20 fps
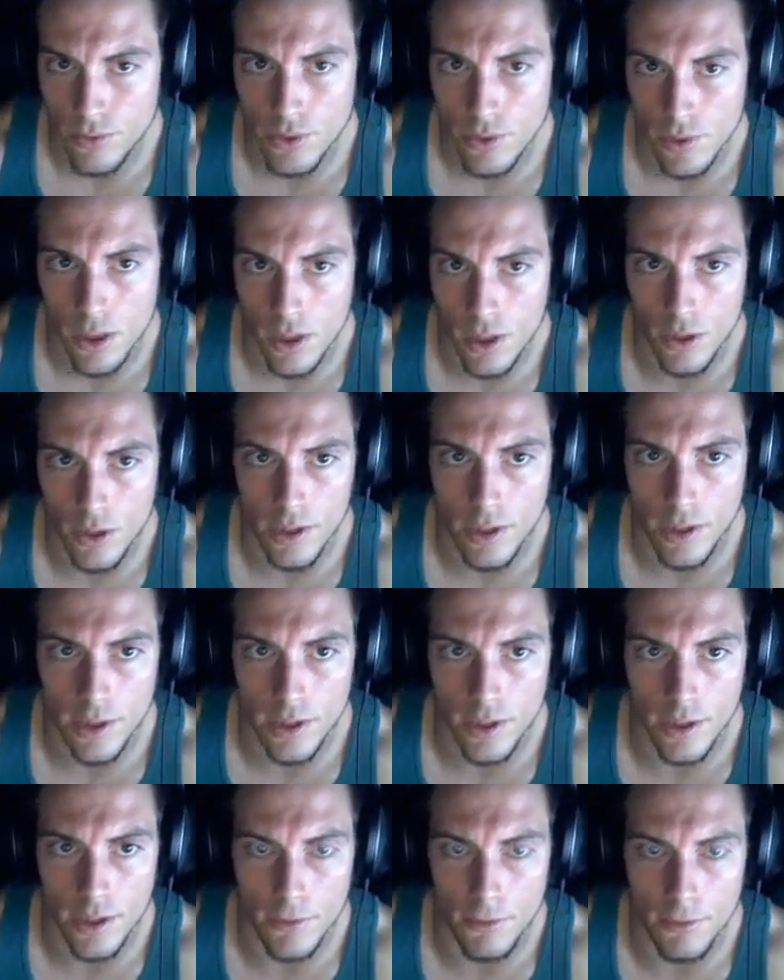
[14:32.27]
Okay, yeah,
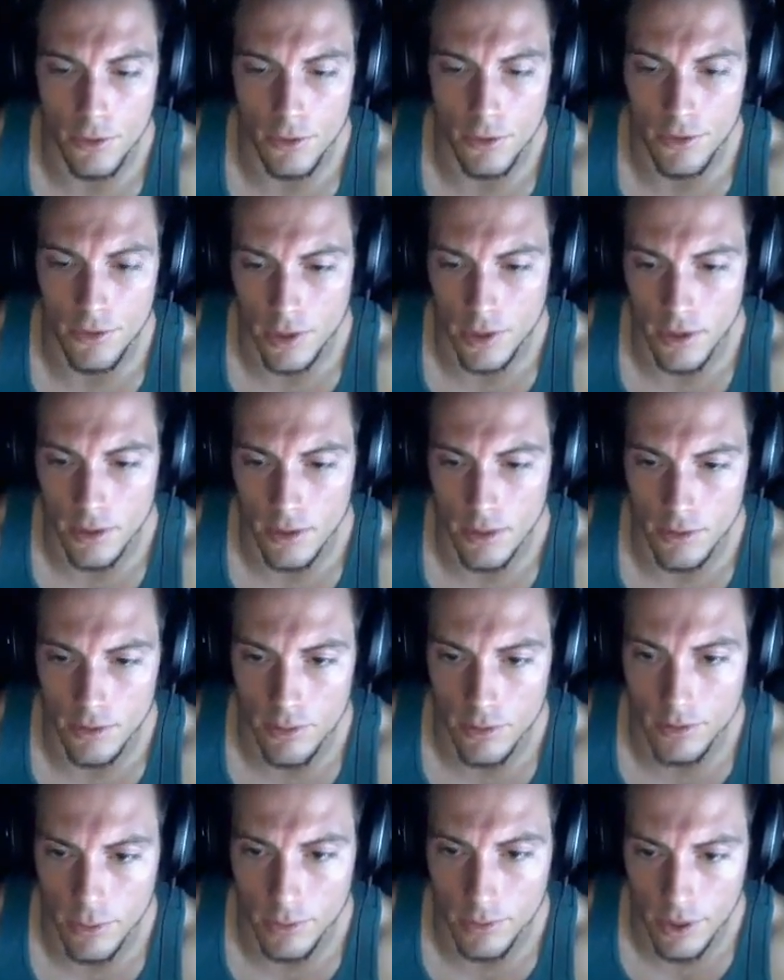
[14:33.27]
the first link is
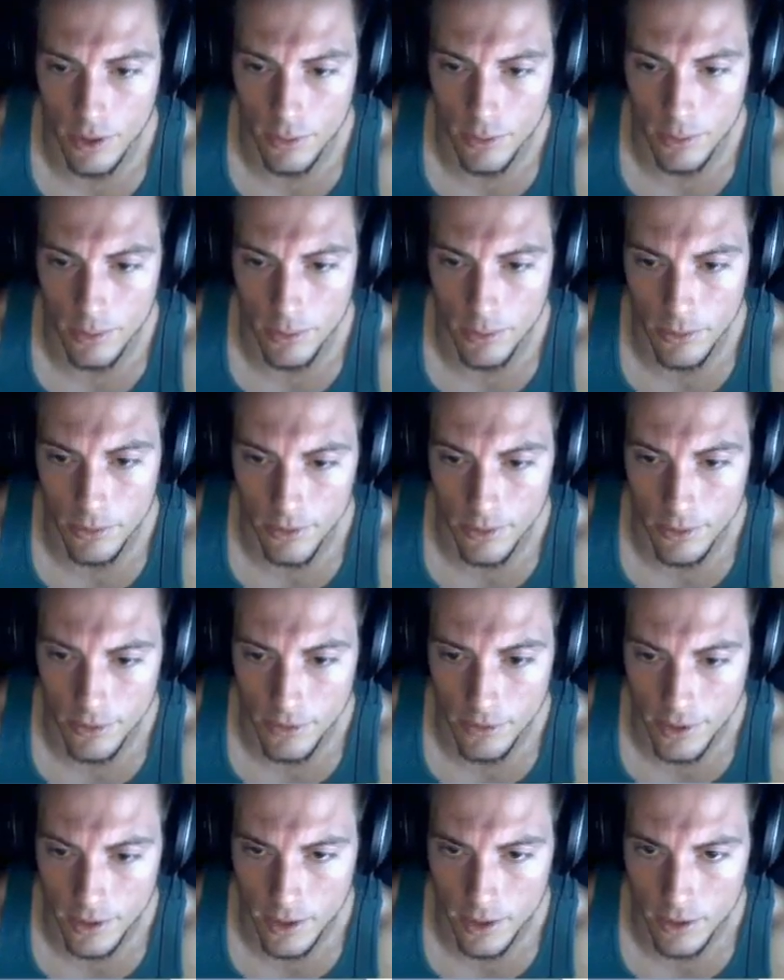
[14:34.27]
without Reaper and the
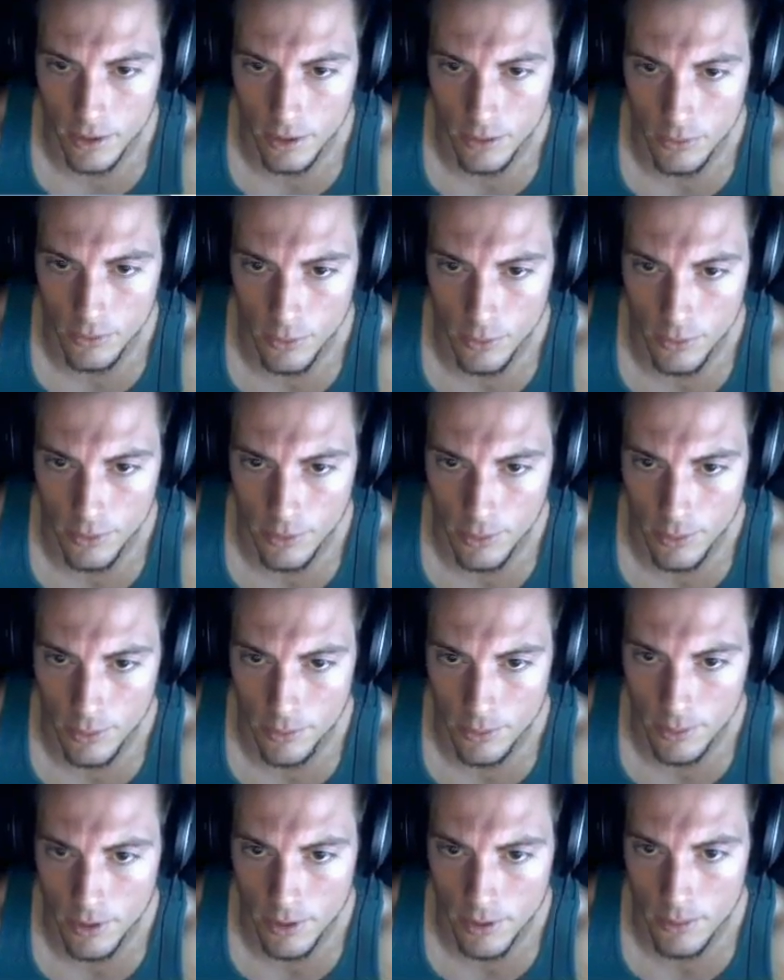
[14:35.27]
second is with Reaper
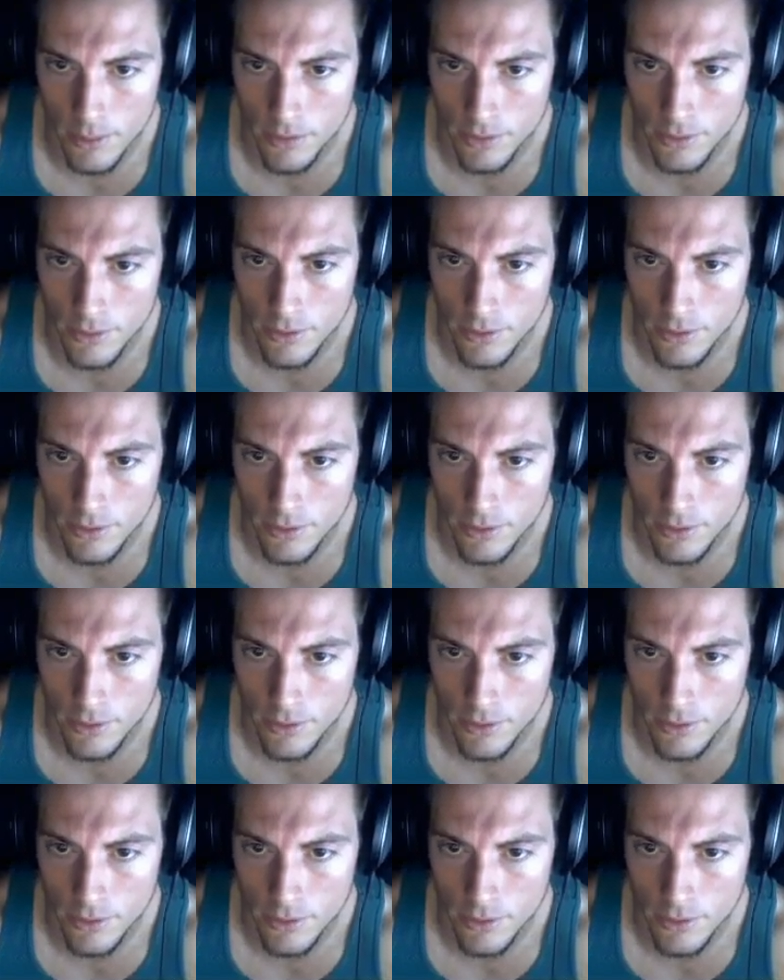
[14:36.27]
Wraps.